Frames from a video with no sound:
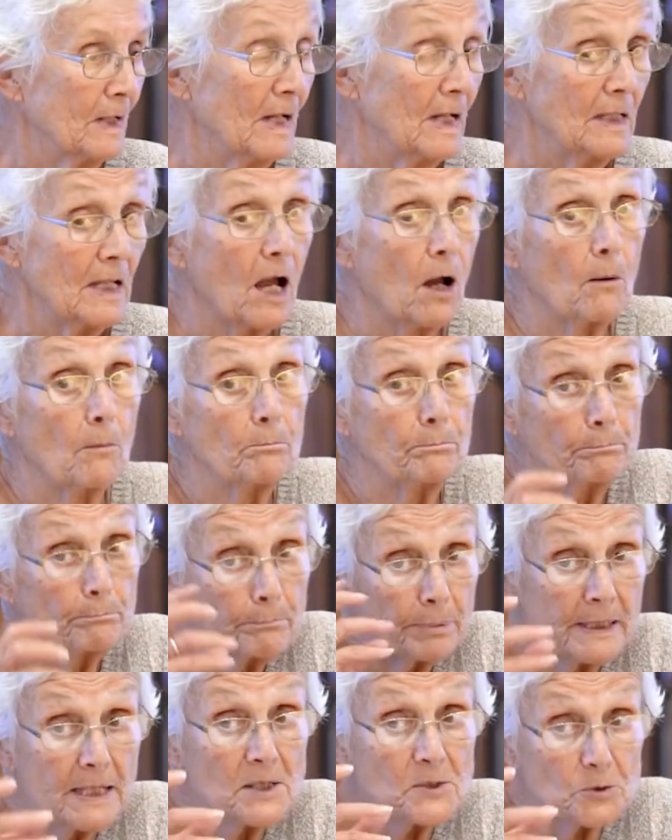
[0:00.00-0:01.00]
Now,
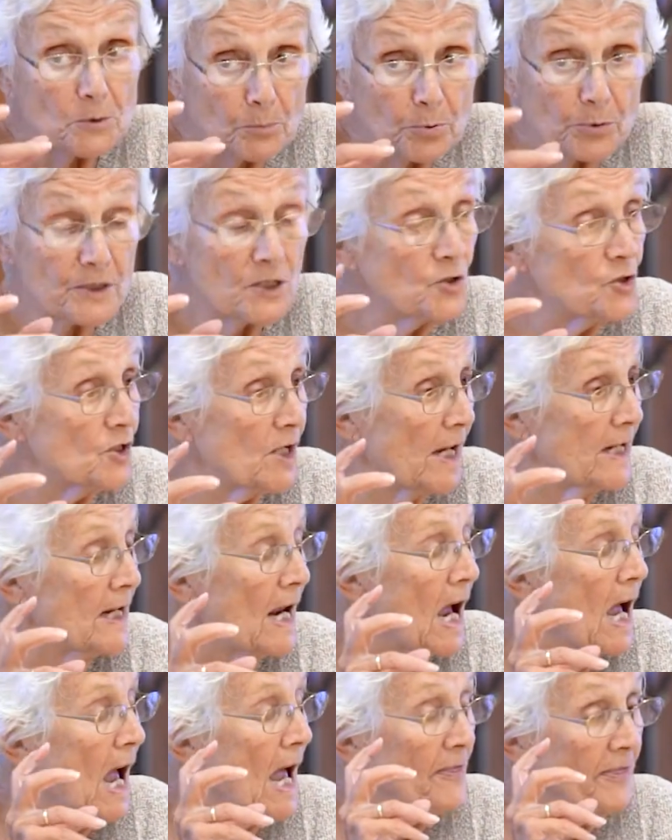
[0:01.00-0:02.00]
please
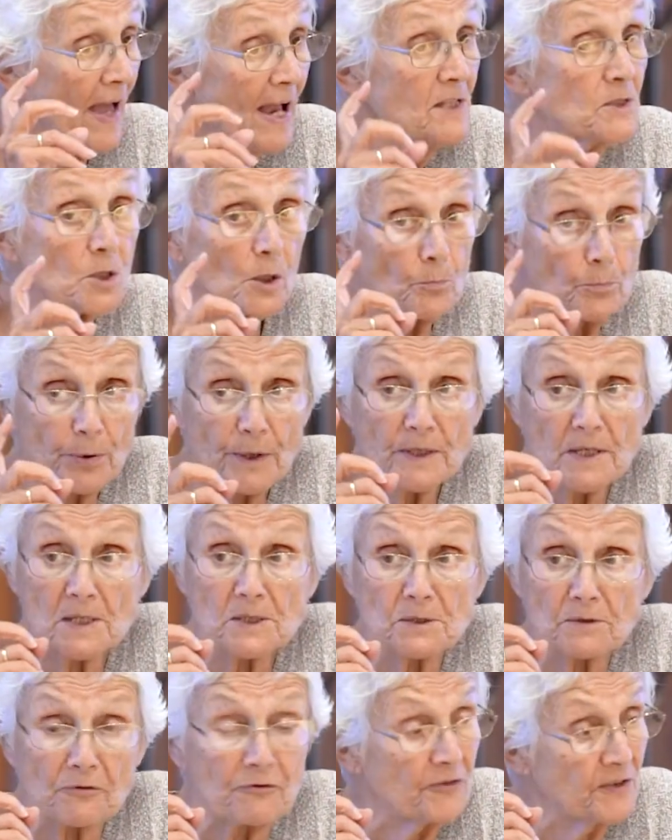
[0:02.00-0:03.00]
appreciate, that's a pretty
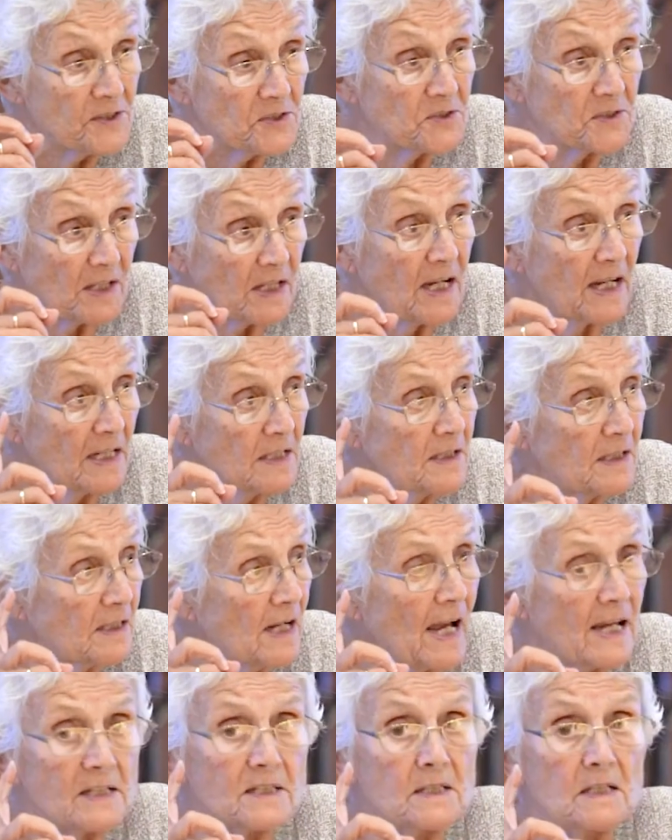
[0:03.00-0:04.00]
sophisticated
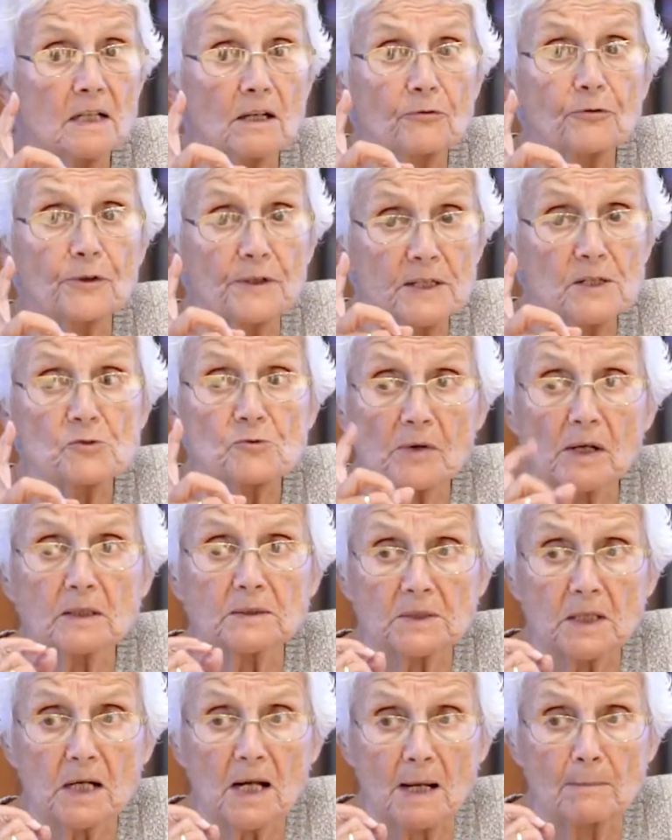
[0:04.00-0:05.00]
idea for Israel
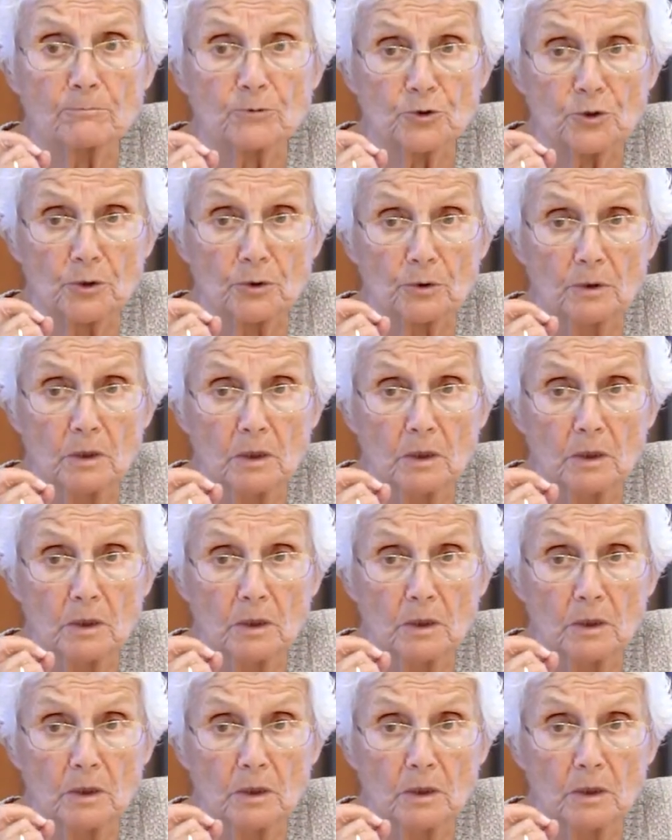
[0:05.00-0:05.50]
to come to.